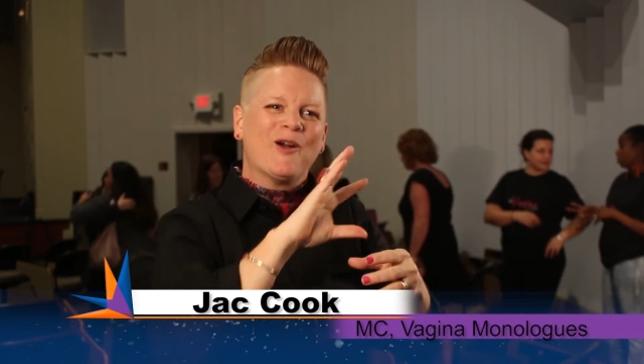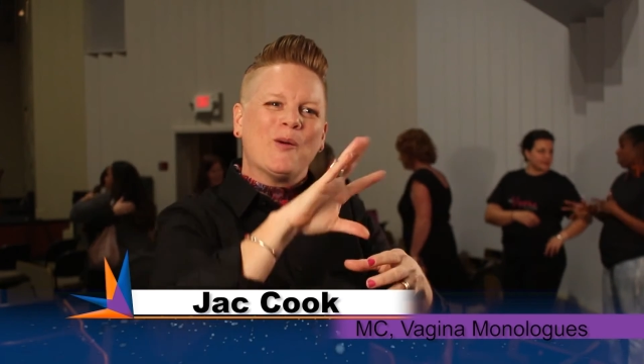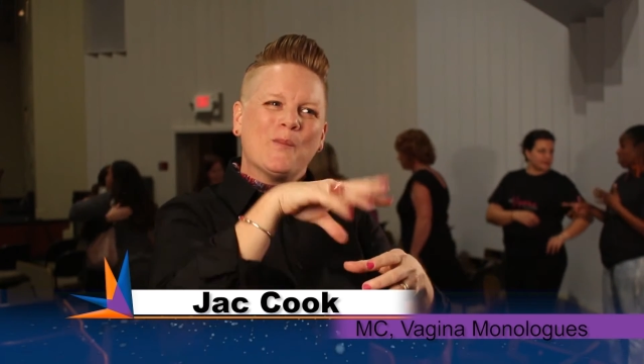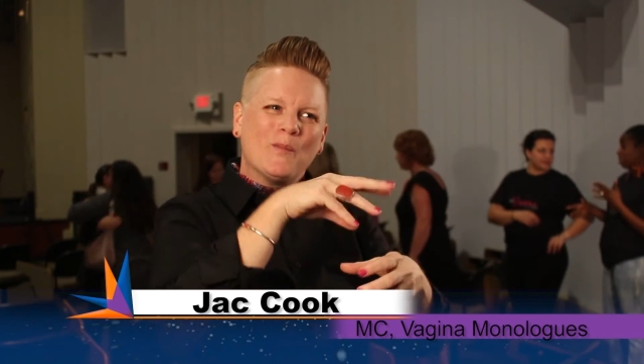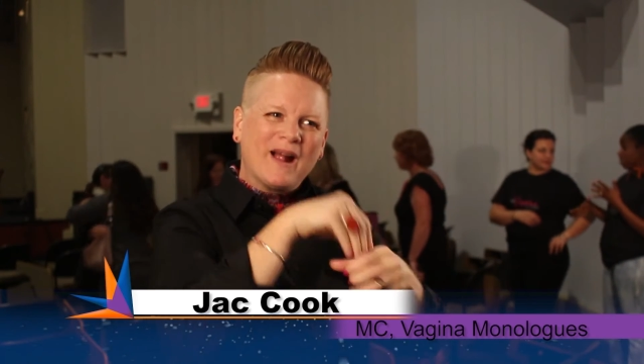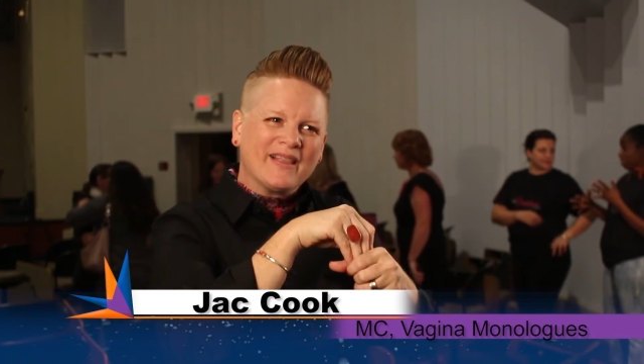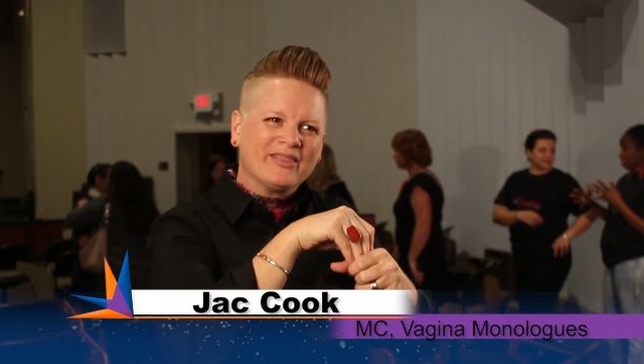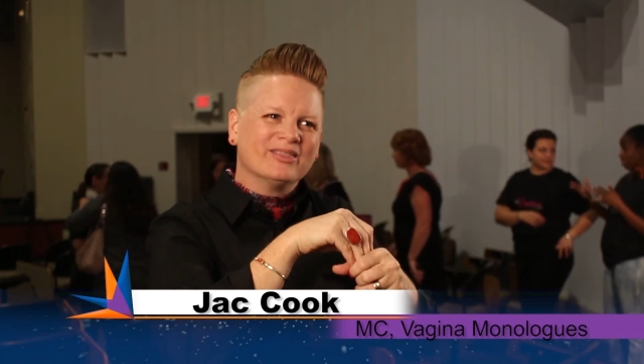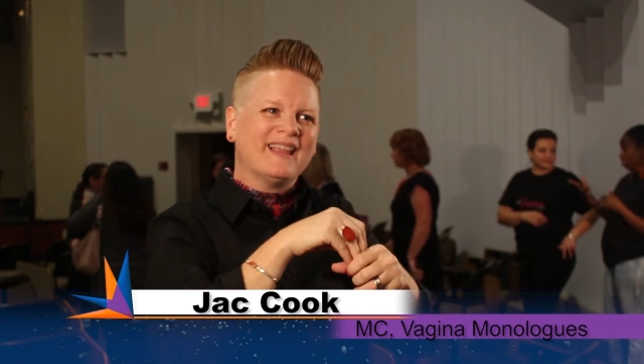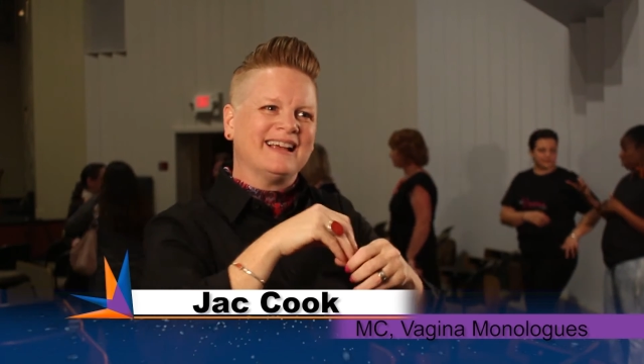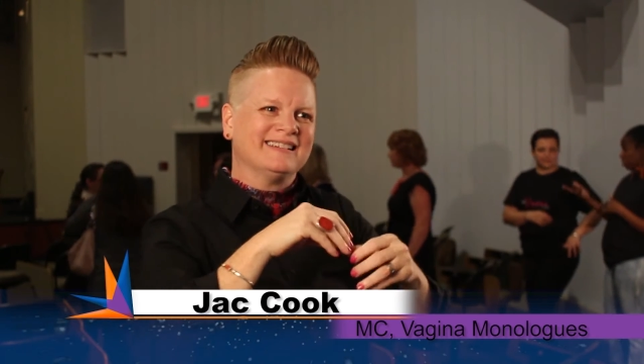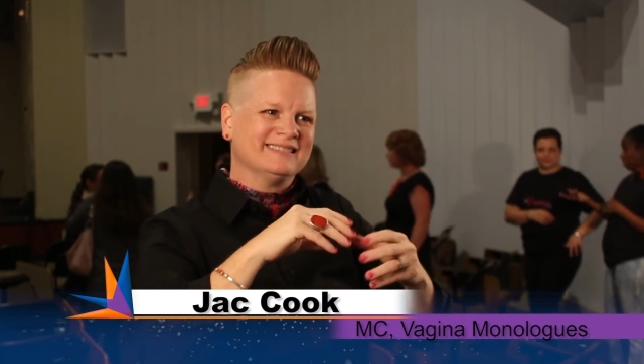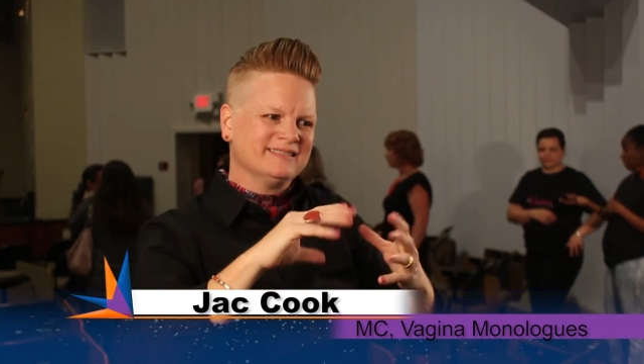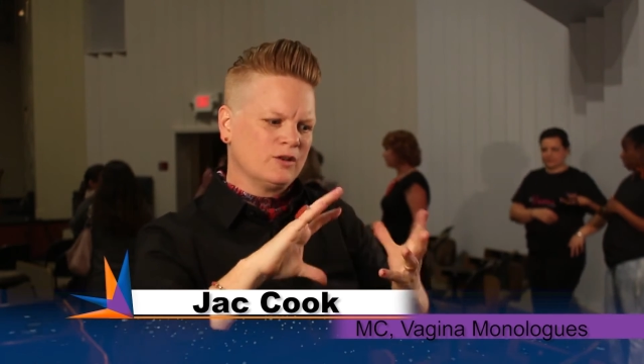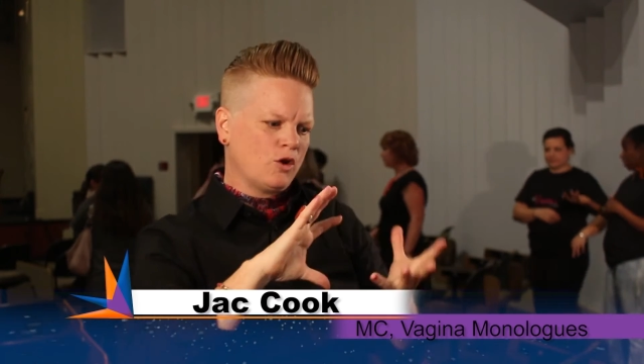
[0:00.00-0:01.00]
Plus, you
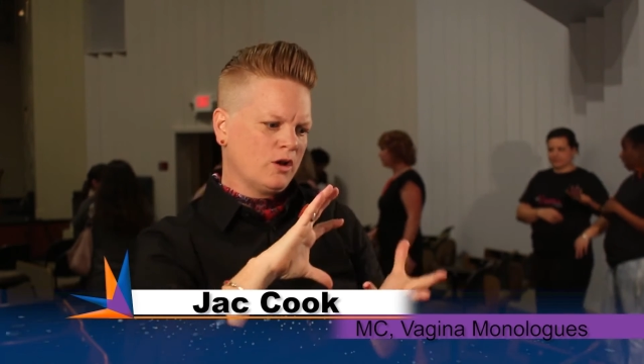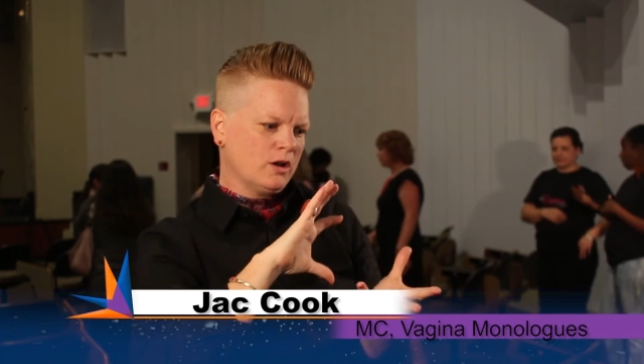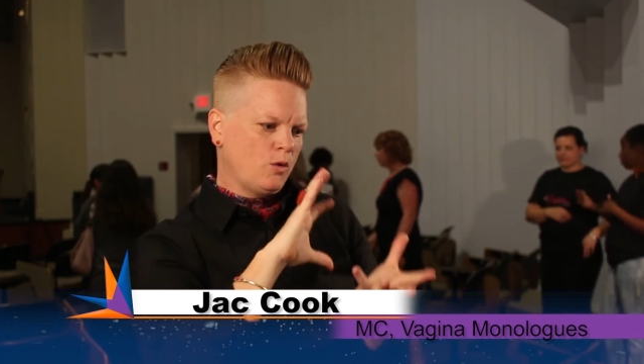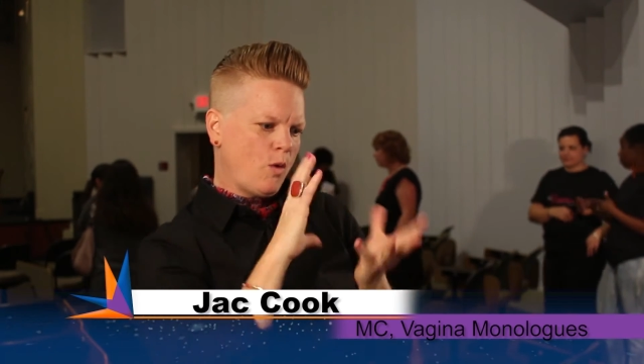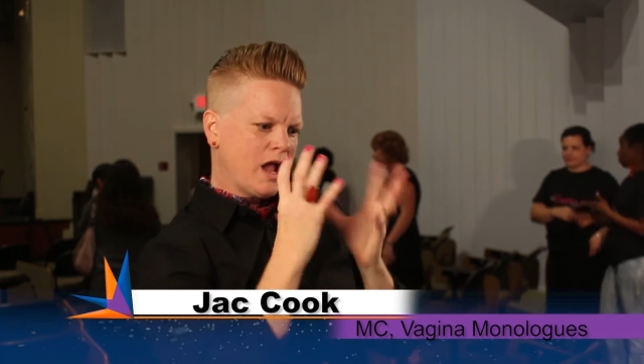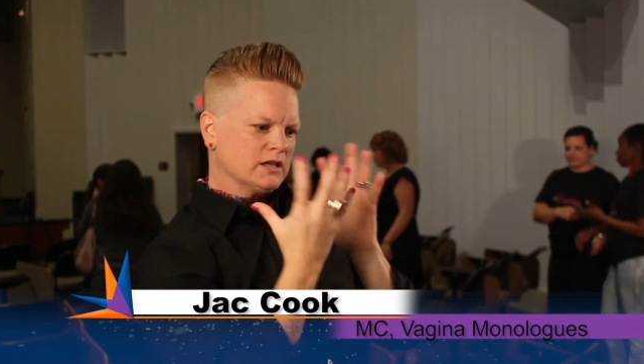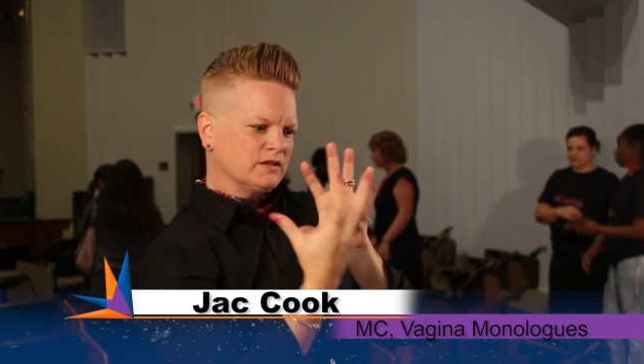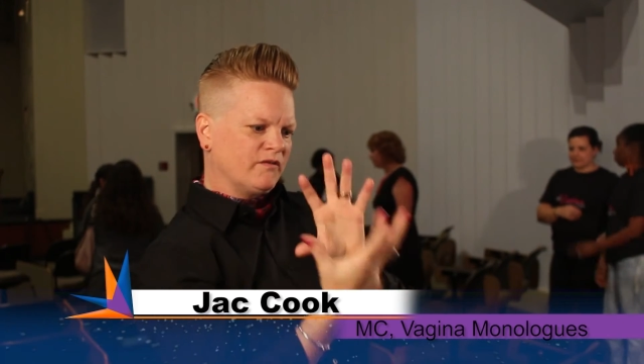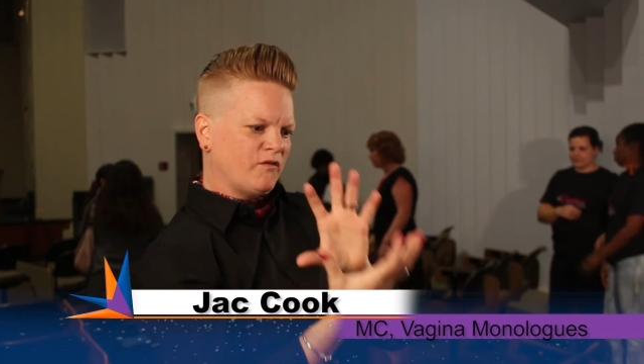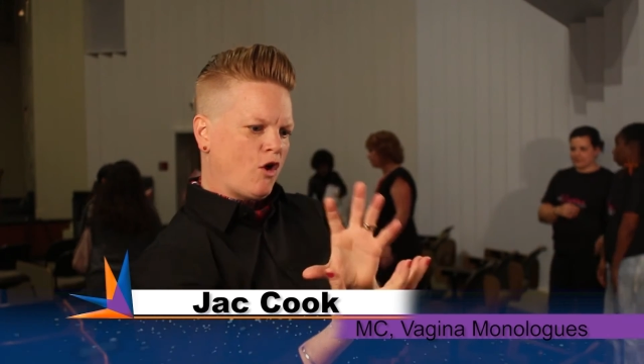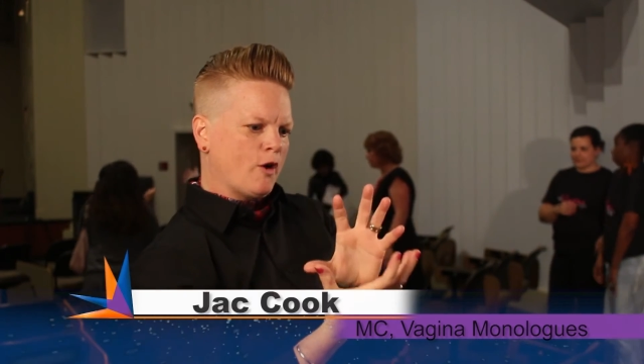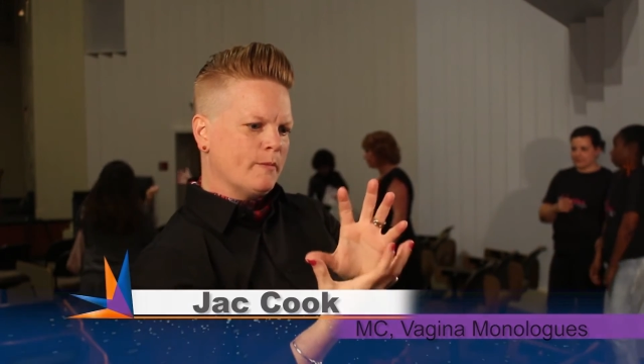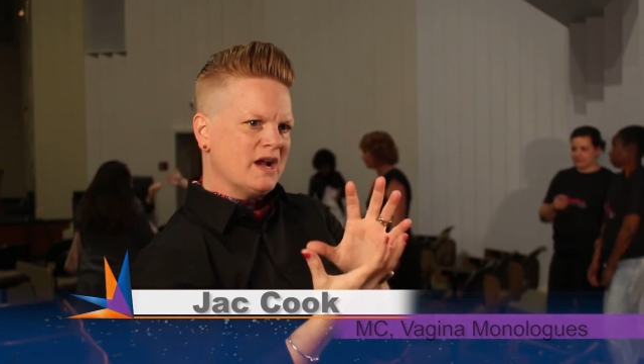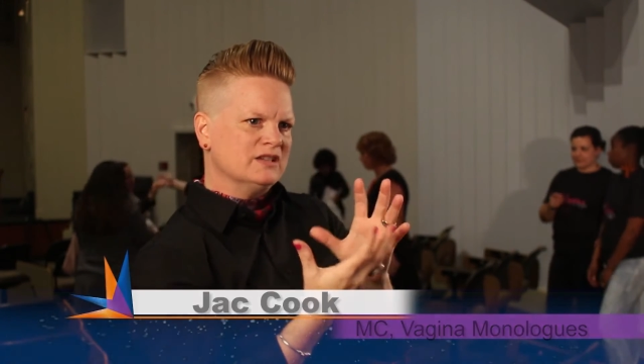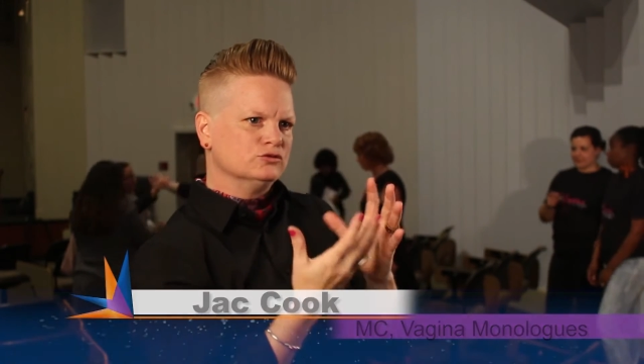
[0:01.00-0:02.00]
have this kind of
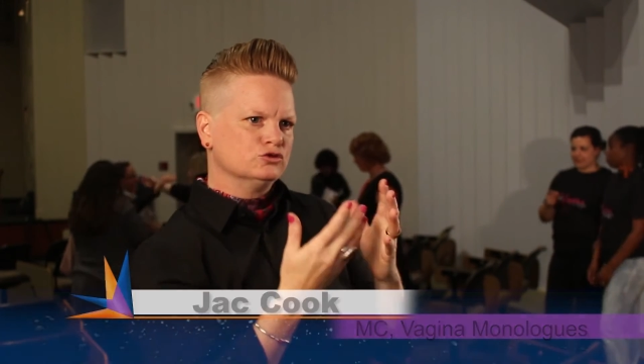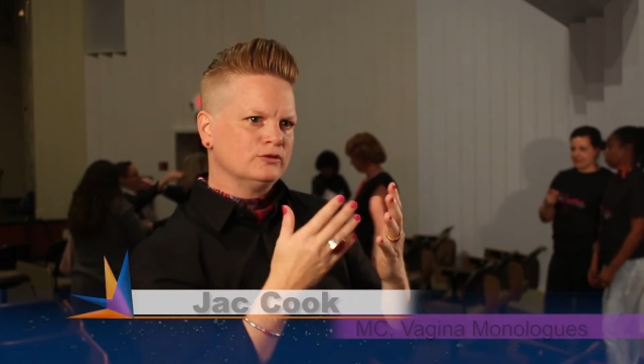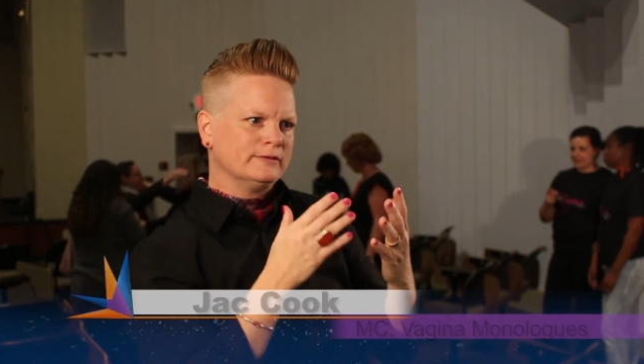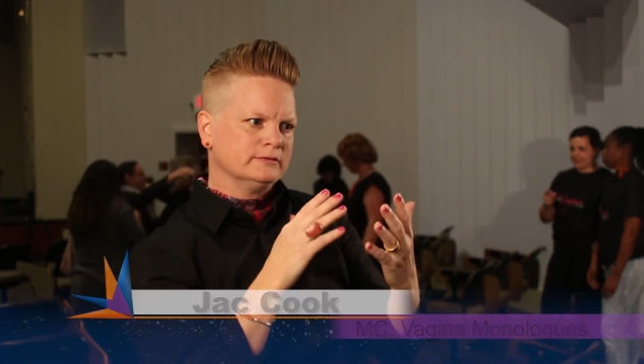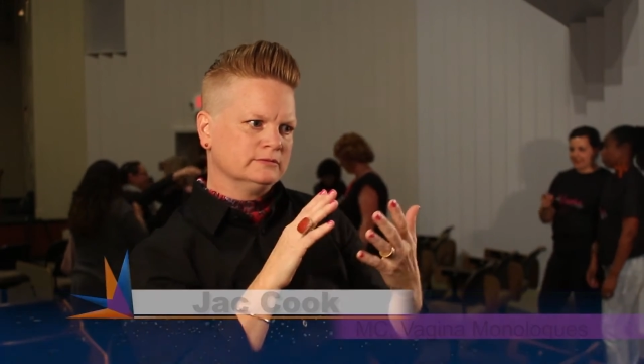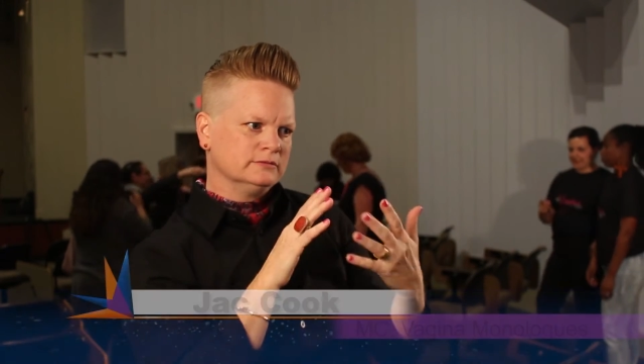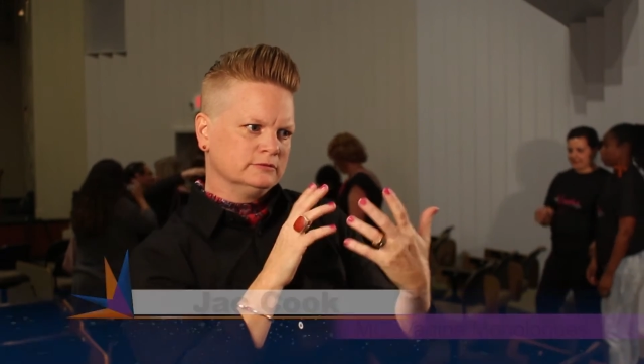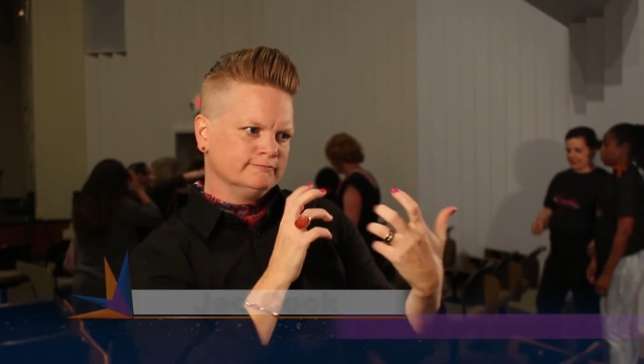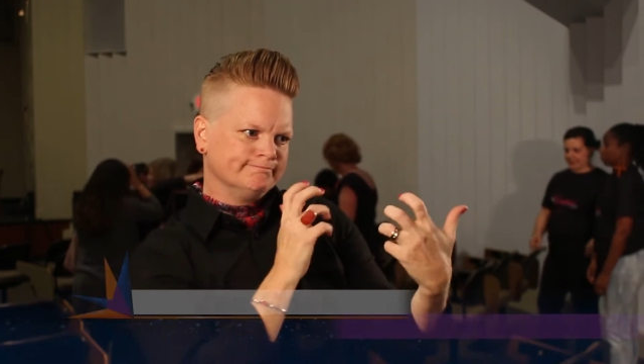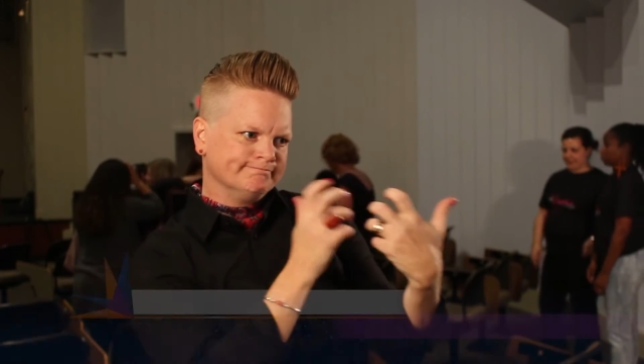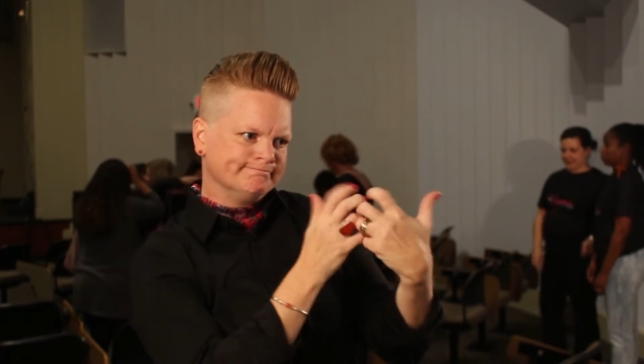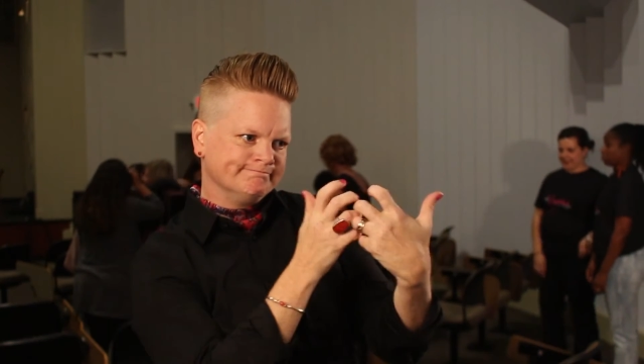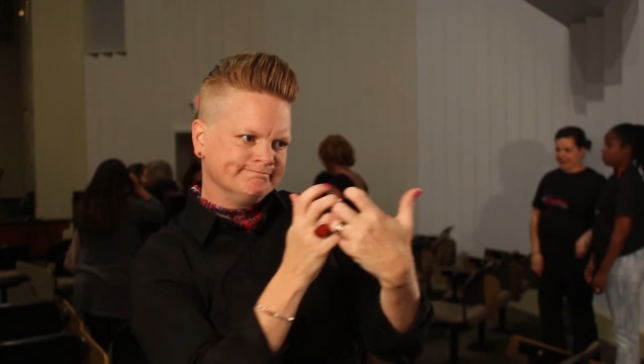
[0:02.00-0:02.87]
transformation where you get